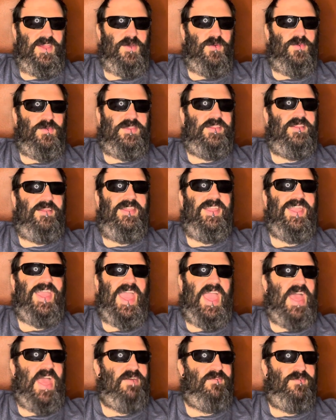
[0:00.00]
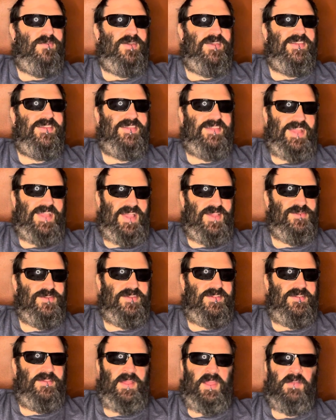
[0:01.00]
Was it on like every
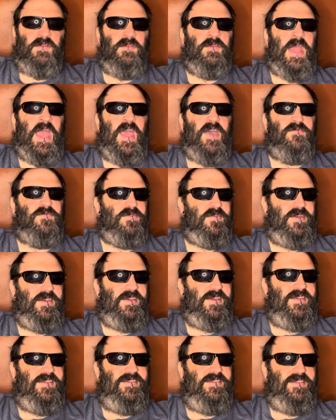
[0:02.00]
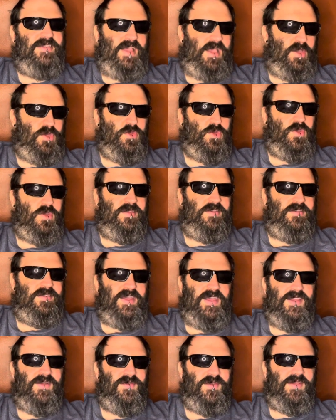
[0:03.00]
station? Like every station,
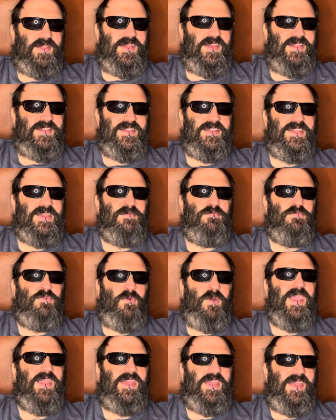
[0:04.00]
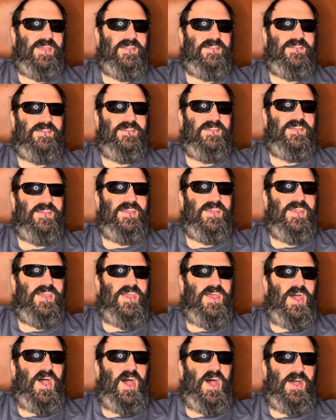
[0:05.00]
like really? Did they break in
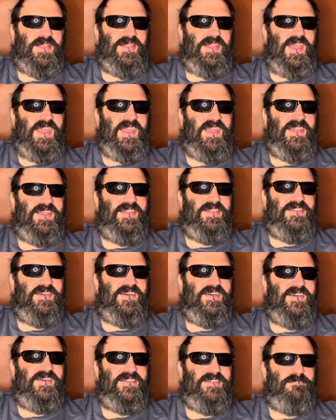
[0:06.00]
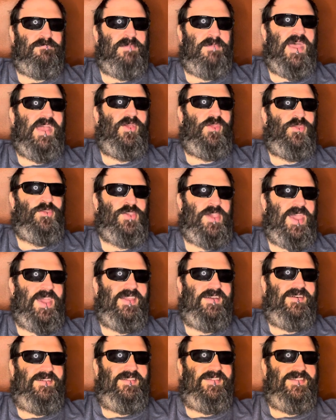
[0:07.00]
on like the the metal
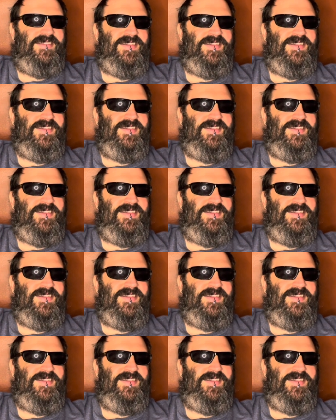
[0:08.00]
channel,